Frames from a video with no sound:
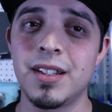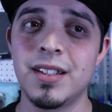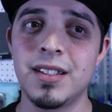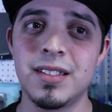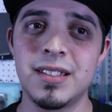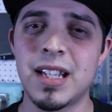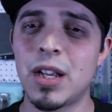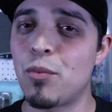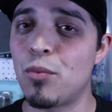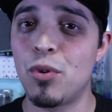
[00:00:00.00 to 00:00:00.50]

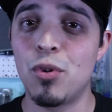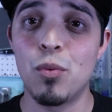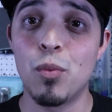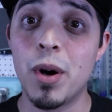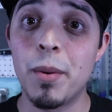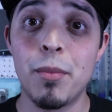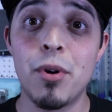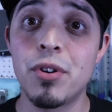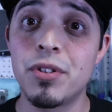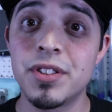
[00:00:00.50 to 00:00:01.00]
And it's like, well,
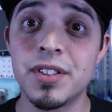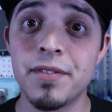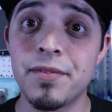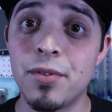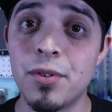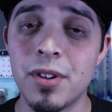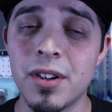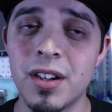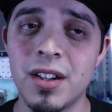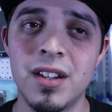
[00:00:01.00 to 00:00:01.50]
what motor is it
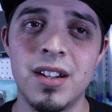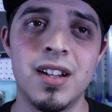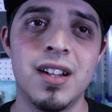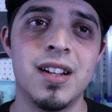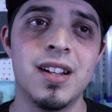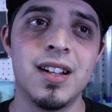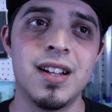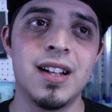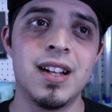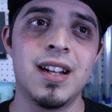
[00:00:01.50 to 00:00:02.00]
for?
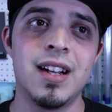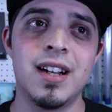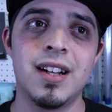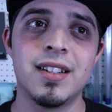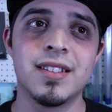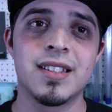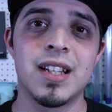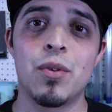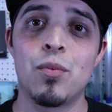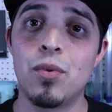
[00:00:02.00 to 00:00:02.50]

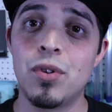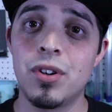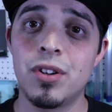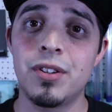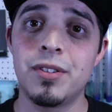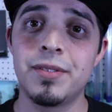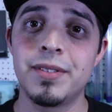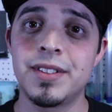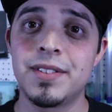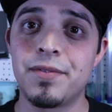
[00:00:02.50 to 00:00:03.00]
I was like,
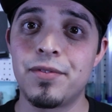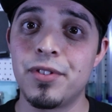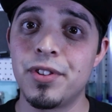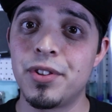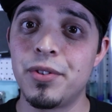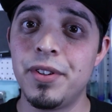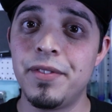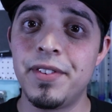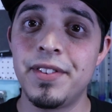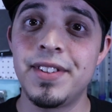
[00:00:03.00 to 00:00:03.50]
well, it's for a
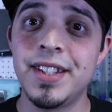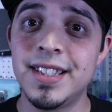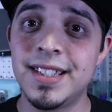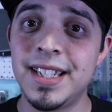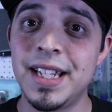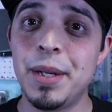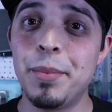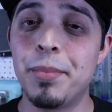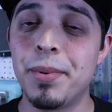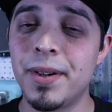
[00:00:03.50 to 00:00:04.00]

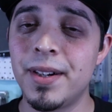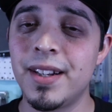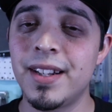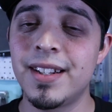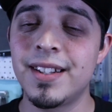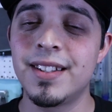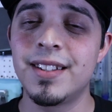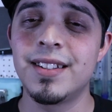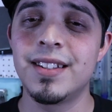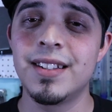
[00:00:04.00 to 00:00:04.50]
350Z,
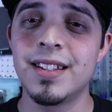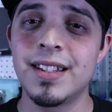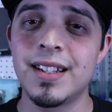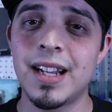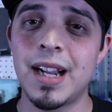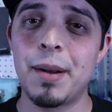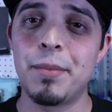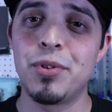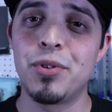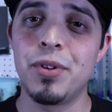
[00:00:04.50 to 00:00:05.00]
but
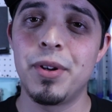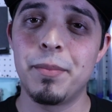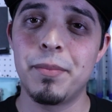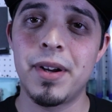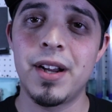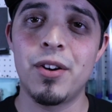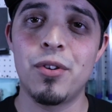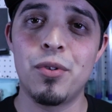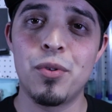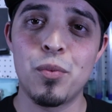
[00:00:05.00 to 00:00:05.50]
I'm doing
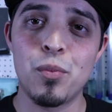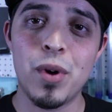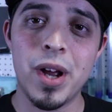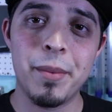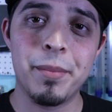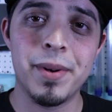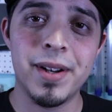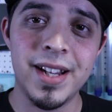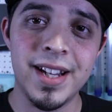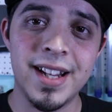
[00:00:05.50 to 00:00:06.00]
my own
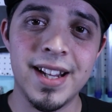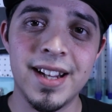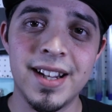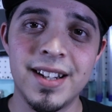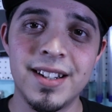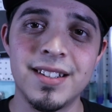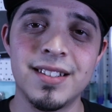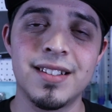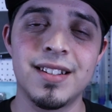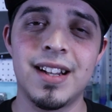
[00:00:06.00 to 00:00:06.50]
White Bunny
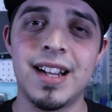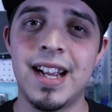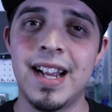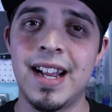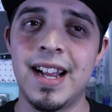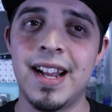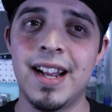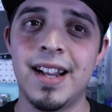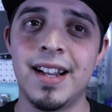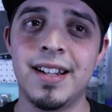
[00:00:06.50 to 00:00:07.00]
kit,
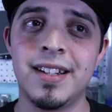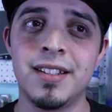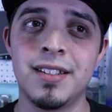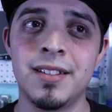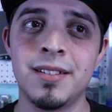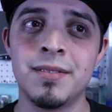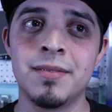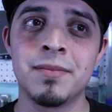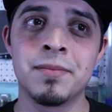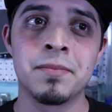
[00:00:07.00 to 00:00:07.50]

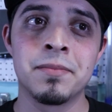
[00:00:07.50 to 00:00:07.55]
and